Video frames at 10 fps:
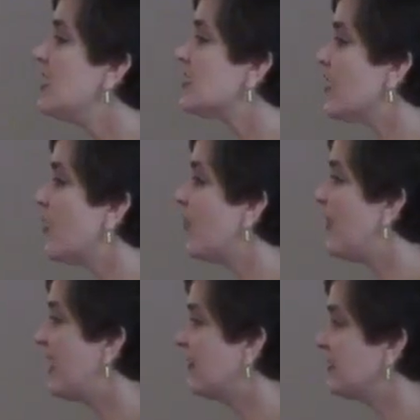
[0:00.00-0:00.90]
So
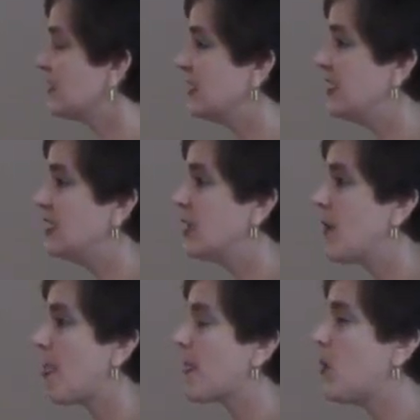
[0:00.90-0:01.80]
apparently,
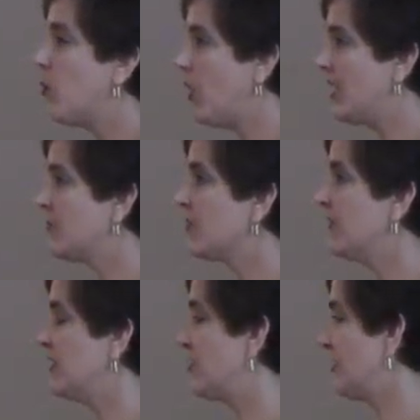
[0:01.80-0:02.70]
one
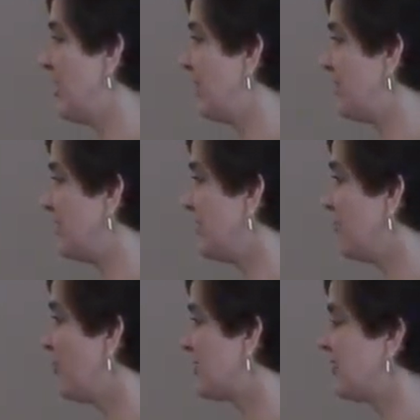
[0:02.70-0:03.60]
provincial
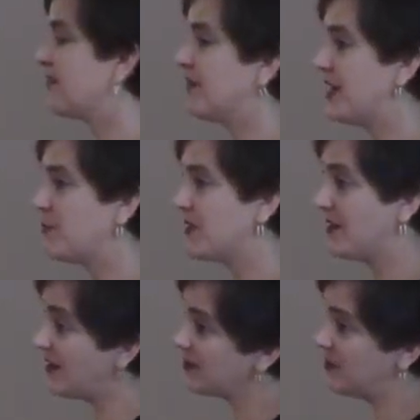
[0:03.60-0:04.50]
governor was in a fight with
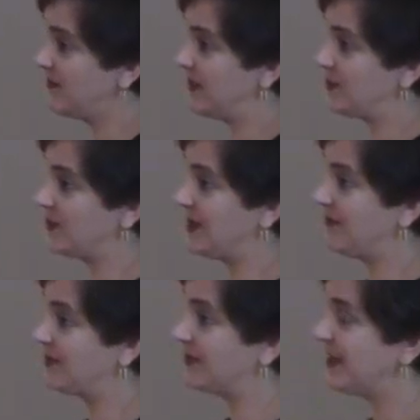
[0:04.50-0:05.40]
another provincial
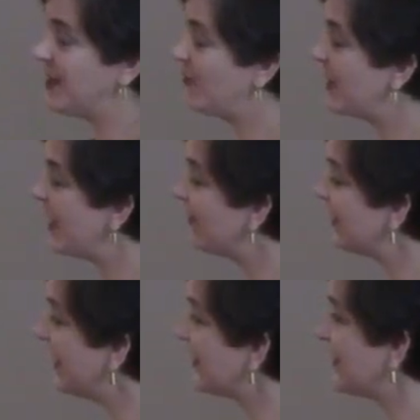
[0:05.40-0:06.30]
governor, and we have a
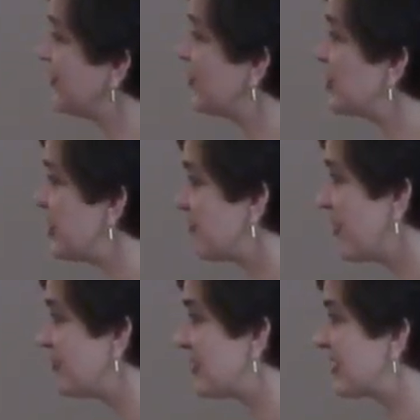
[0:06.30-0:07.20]
letter in which he
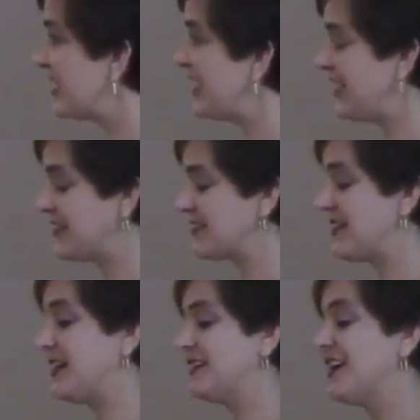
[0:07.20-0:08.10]
wrote to the king and
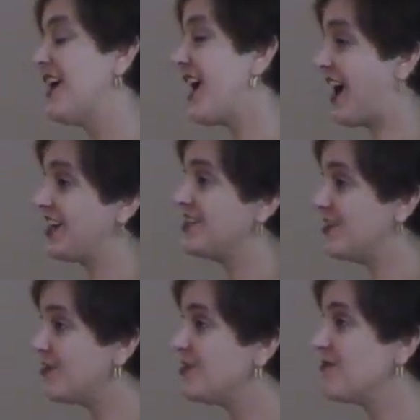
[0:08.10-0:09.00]
said, I
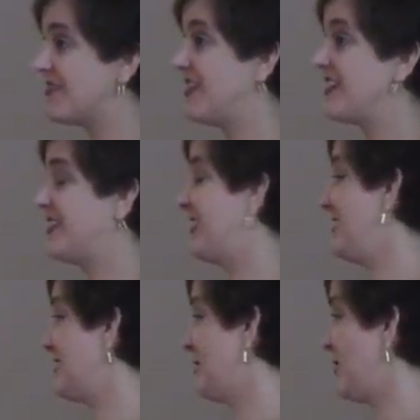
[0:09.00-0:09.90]
know you think that
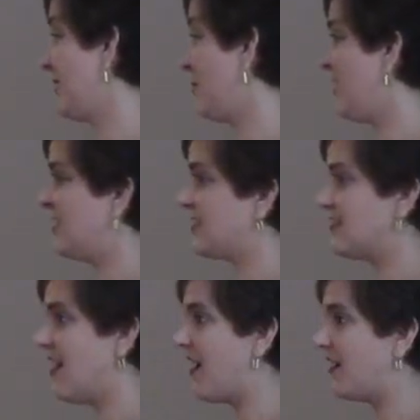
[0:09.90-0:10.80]
he's loyal, but he's
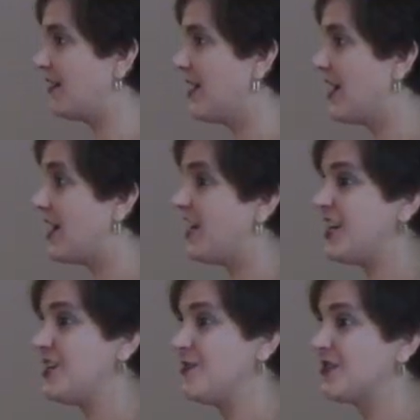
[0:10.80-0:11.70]
not.
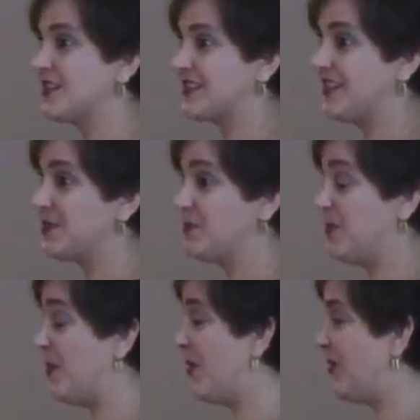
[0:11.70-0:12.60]
He uses his
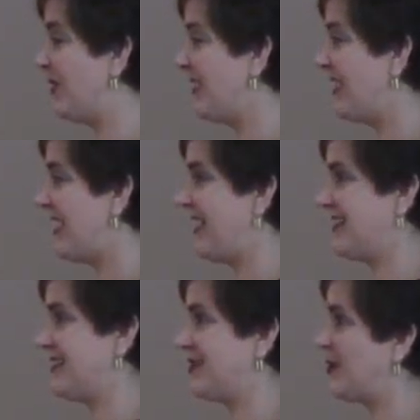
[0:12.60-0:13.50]
bowl
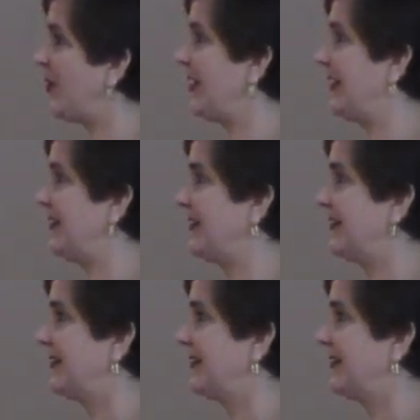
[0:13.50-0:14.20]
as a toilet.